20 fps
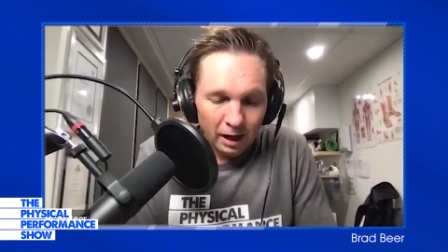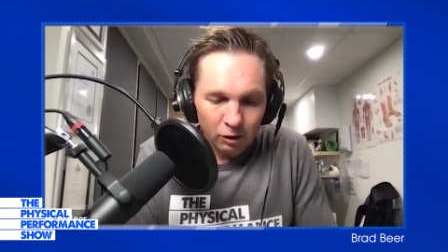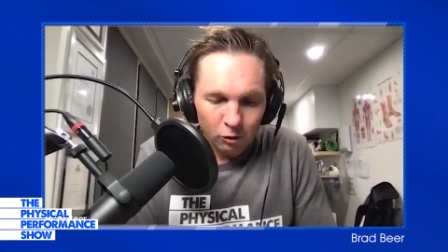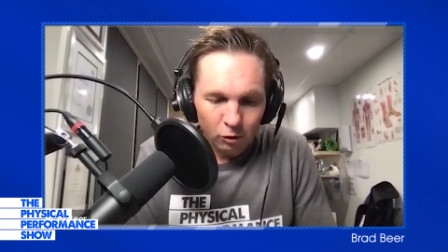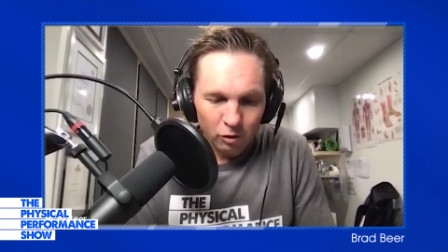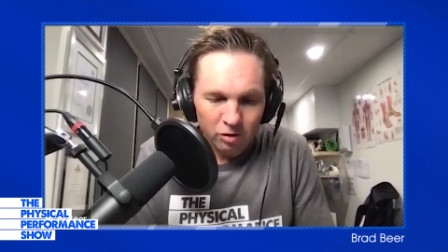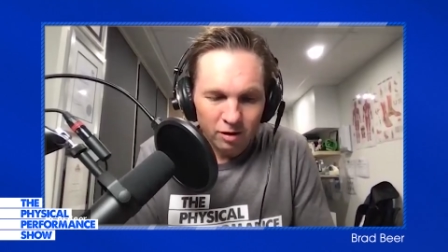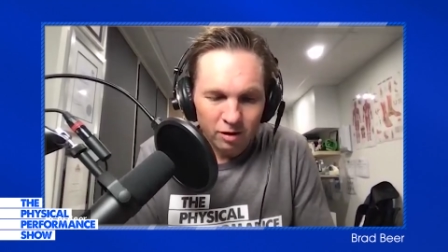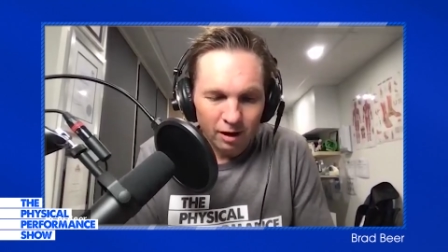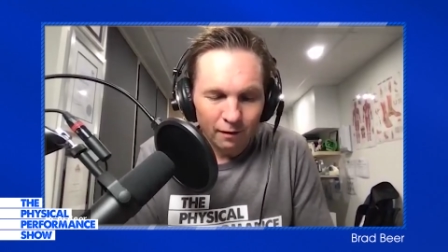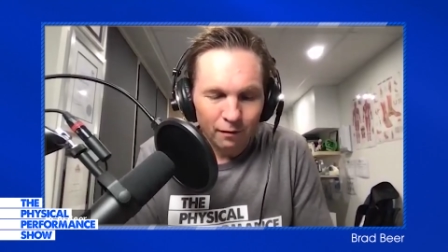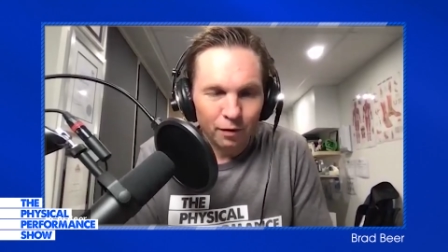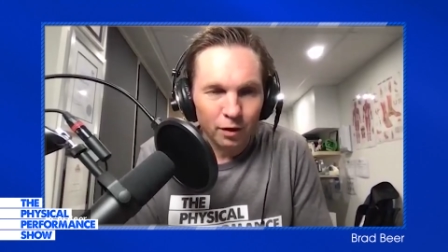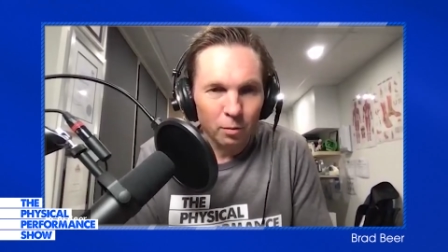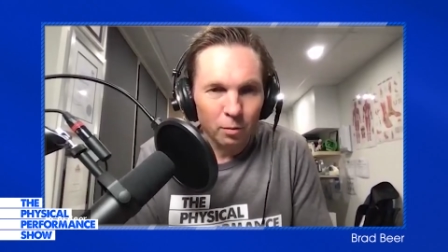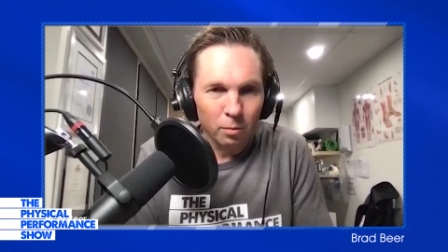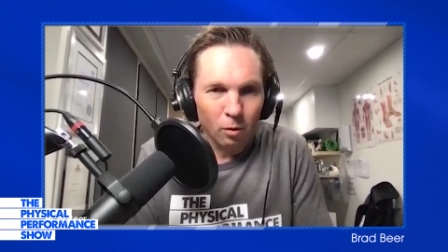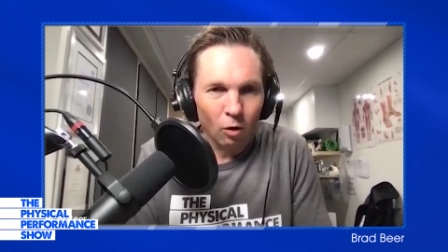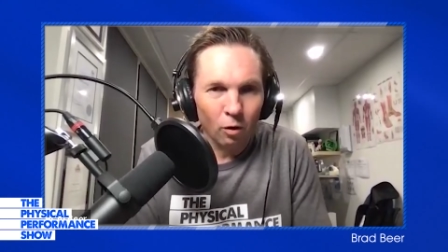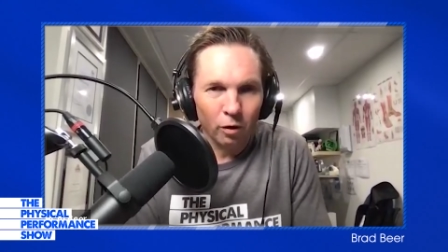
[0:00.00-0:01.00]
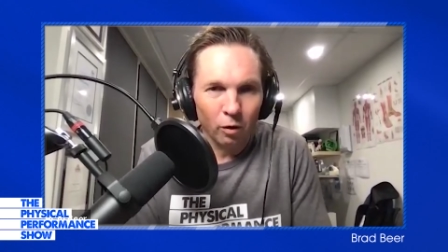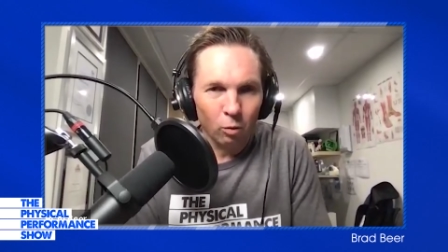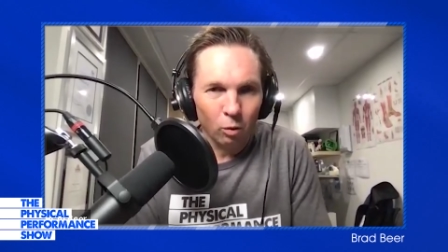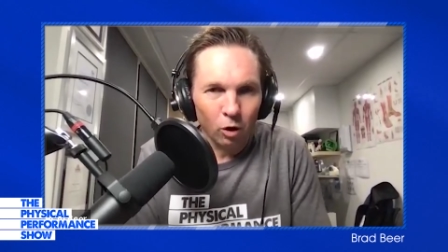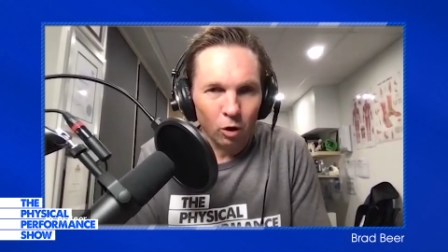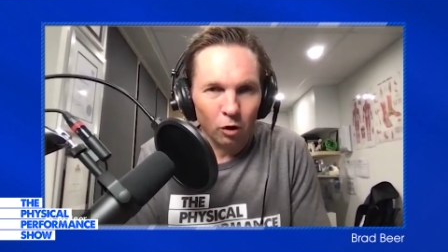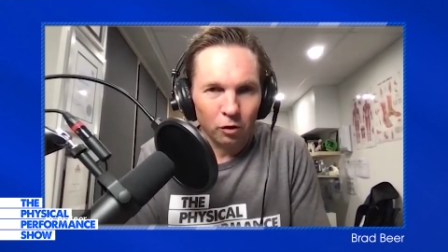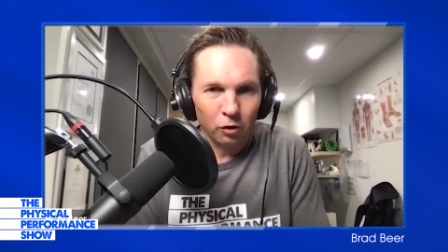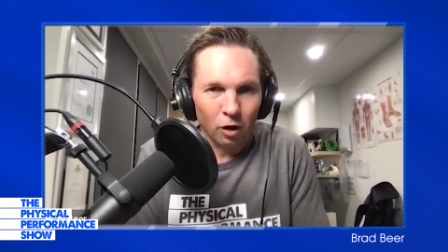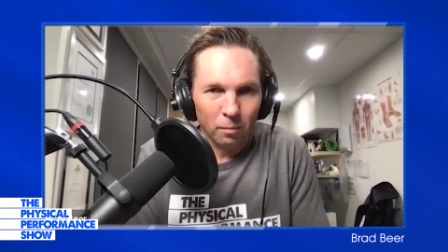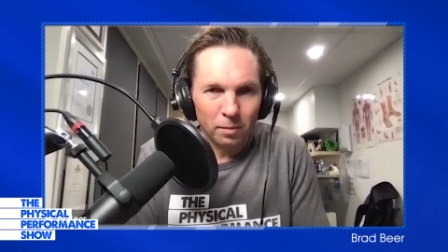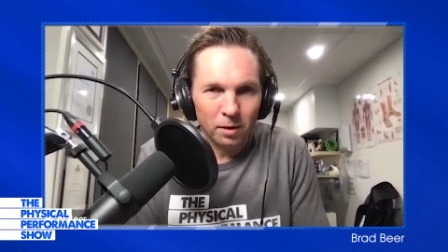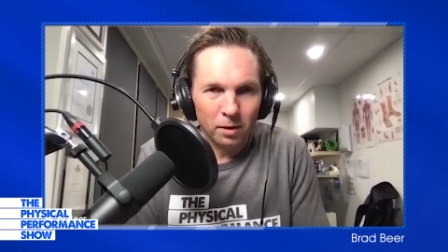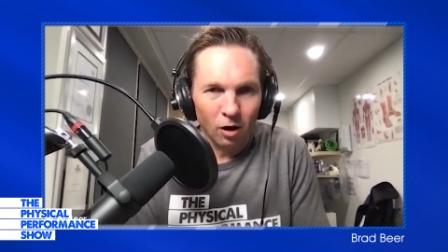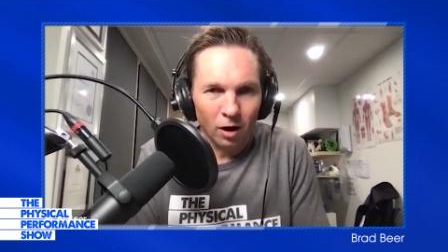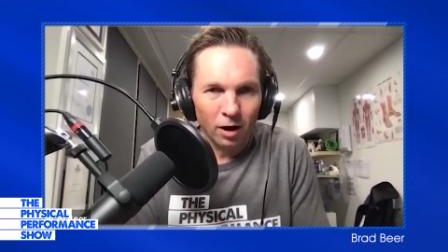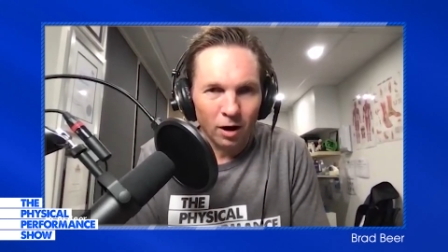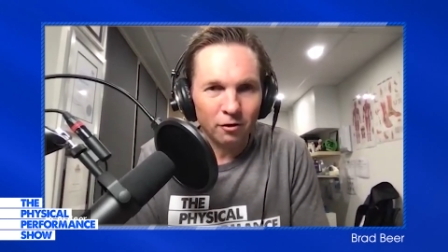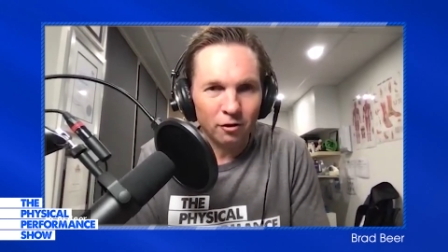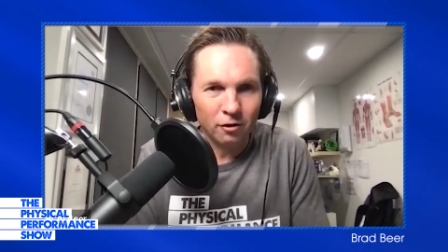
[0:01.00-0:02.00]
Gustav, the more the world got
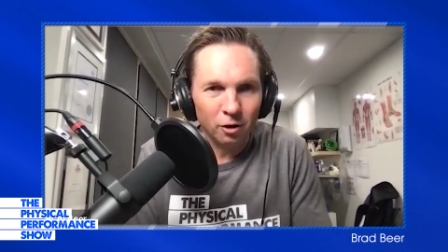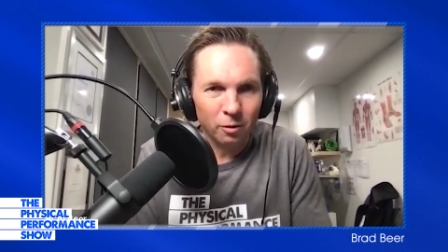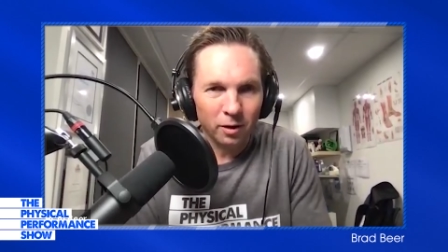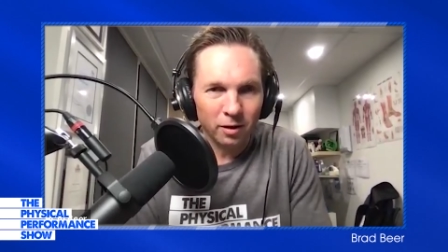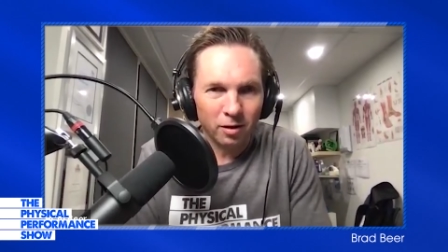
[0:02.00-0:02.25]
behind you.